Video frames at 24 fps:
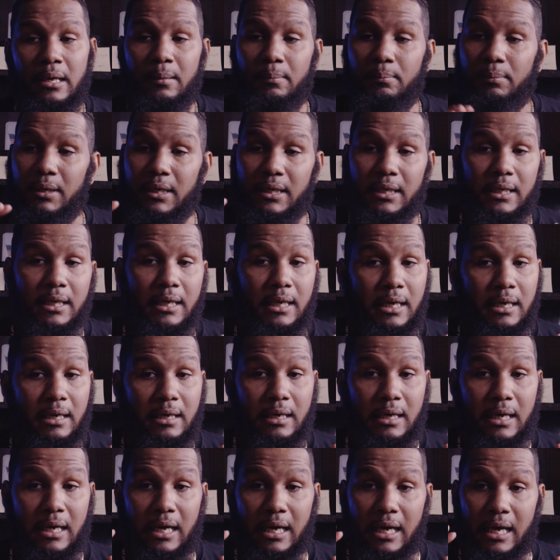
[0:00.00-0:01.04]
But
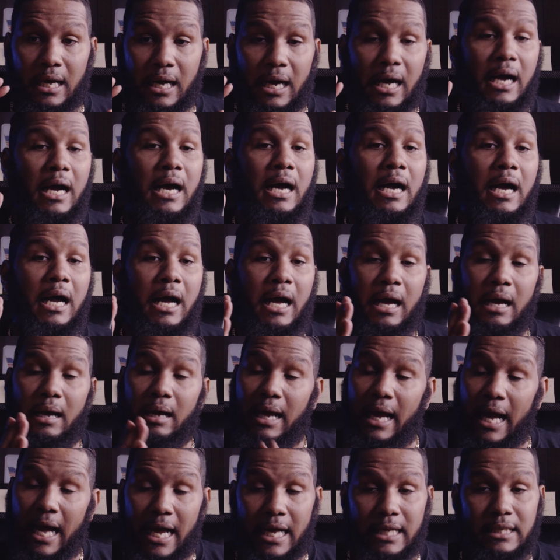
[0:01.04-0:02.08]
I
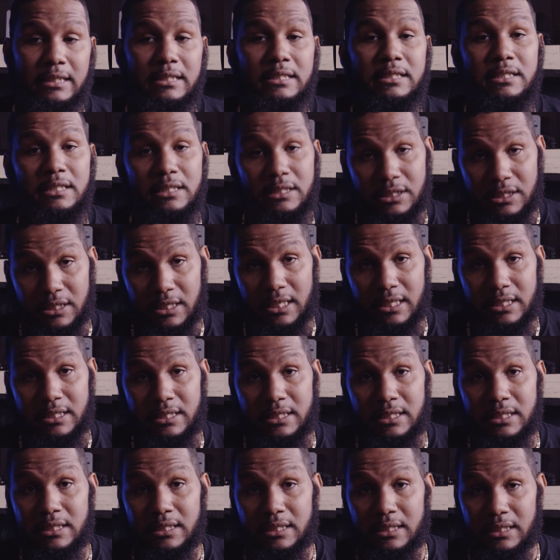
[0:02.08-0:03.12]
highly
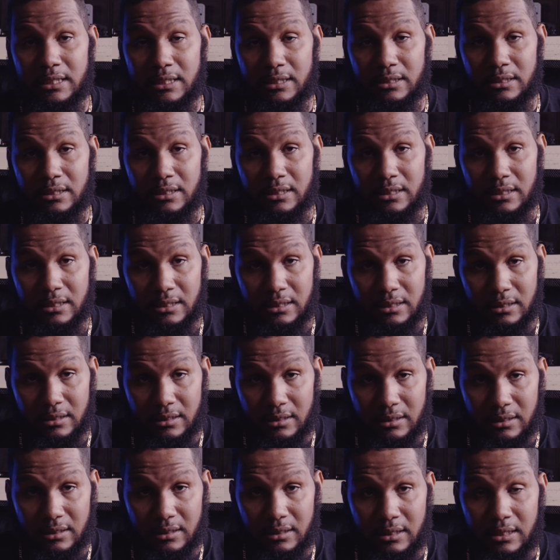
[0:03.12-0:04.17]
suggest
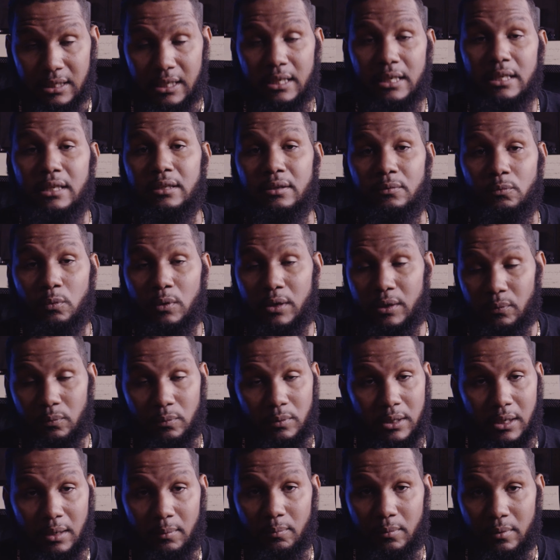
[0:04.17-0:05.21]

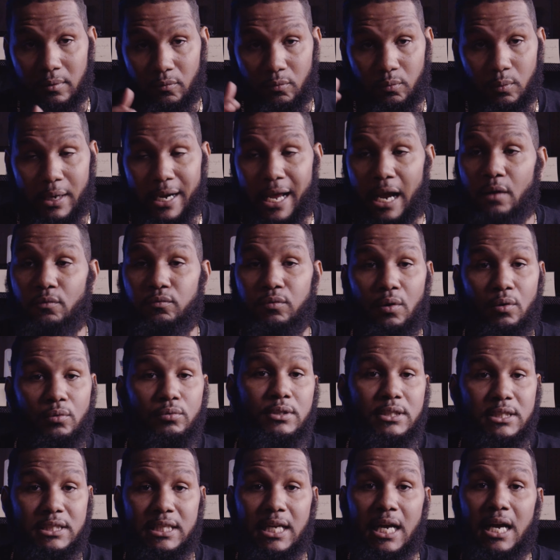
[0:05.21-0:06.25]
when I roll
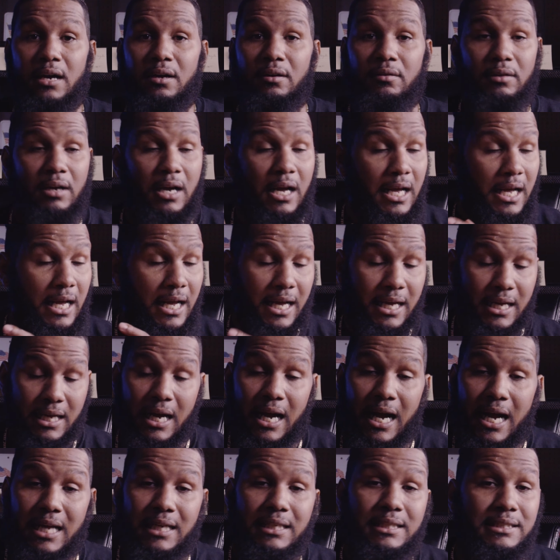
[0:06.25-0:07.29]
this out, I
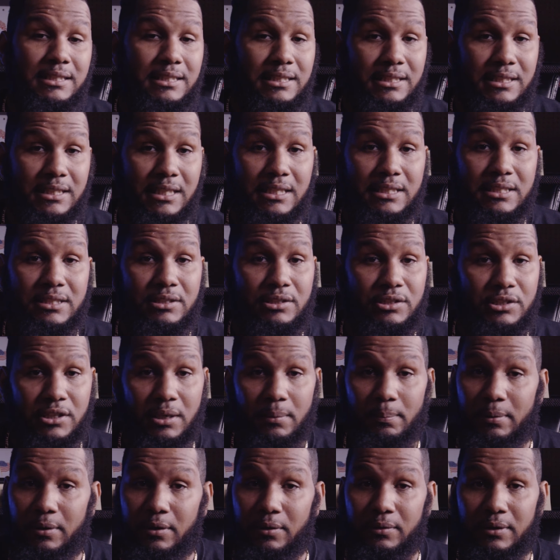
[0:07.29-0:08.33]
highly suggest
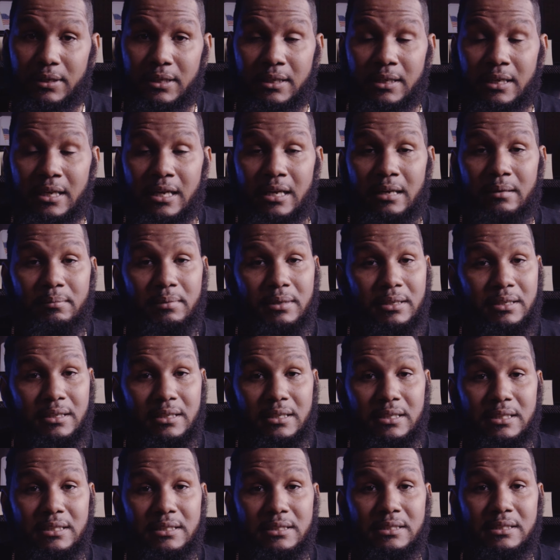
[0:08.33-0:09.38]
jumping on it,
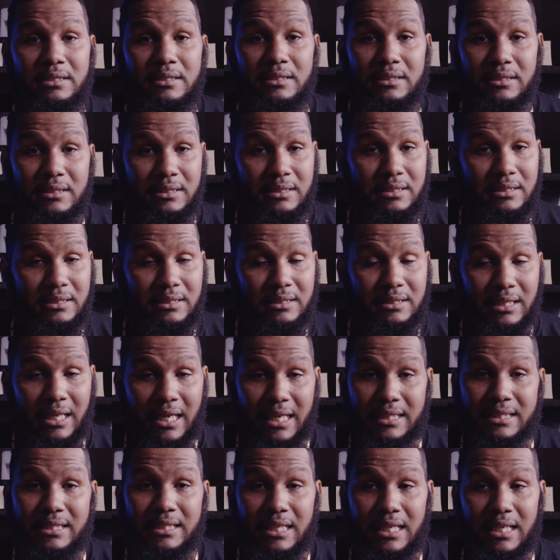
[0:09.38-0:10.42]
because
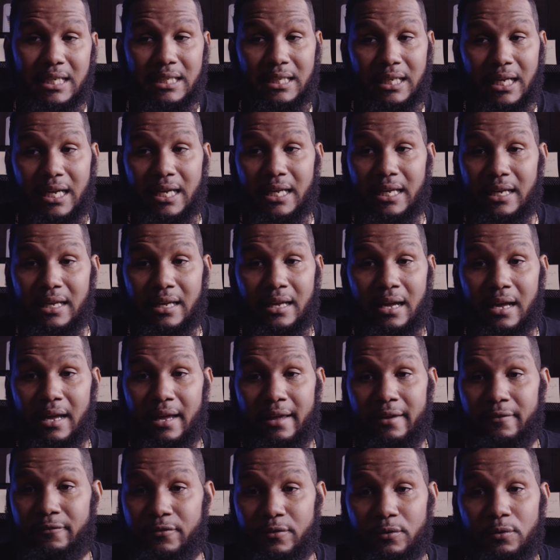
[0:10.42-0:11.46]
like I said, like
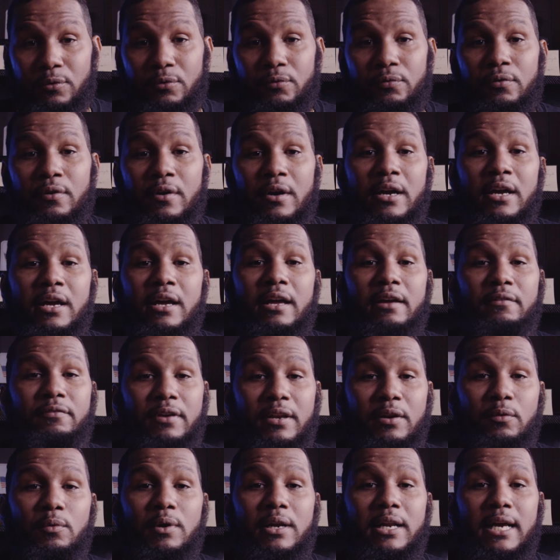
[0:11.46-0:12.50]
if
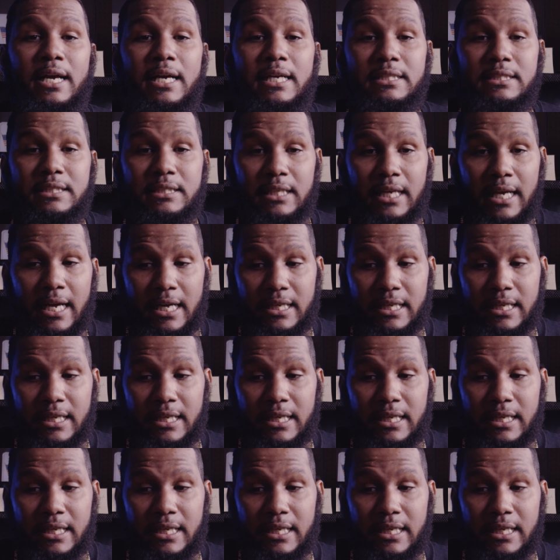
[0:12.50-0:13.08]
anyone has